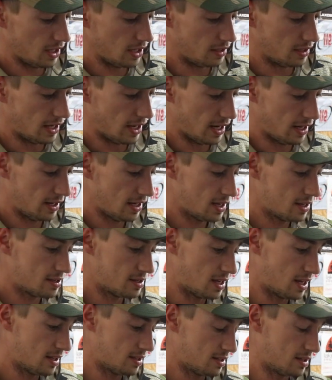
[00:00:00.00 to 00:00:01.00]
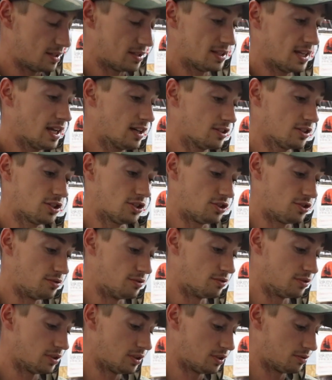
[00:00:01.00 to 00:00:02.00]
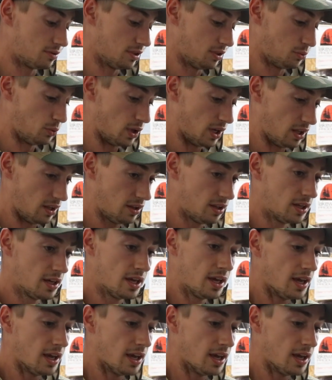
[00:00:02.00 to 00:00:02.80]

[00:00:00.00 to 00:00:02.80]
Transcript: dead in the hand. That is actually shooting really, really well.